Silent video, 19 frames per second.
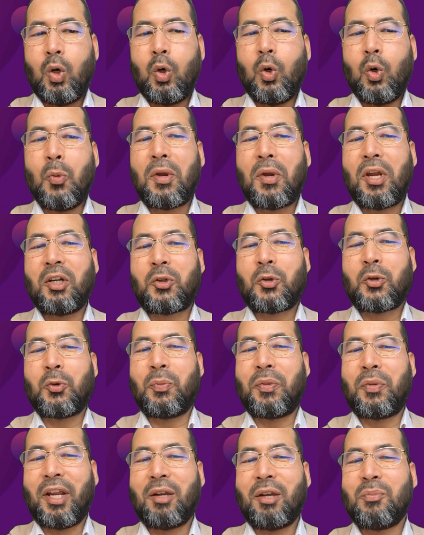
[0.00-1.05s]
hoping to
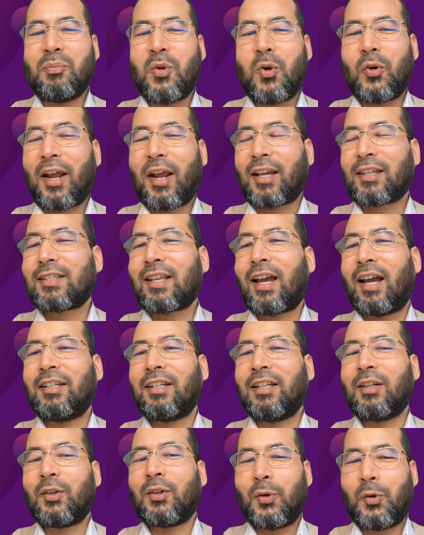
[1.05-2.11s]
bring more
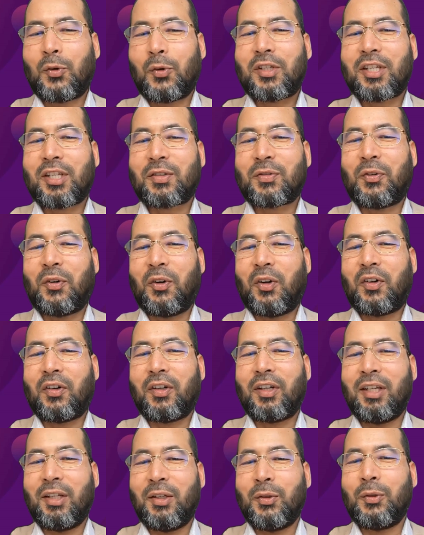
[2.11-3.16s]
exciting courses for
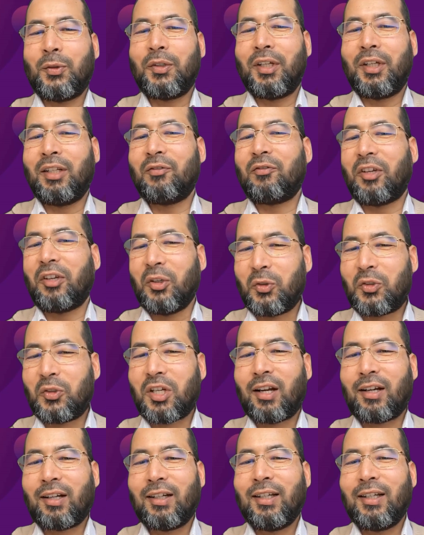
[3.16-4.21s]
you in
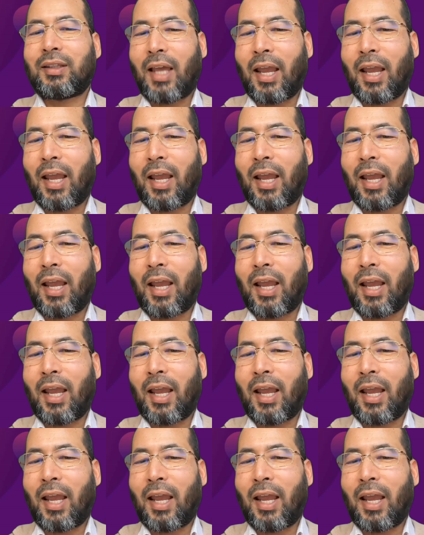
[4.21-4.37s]
future.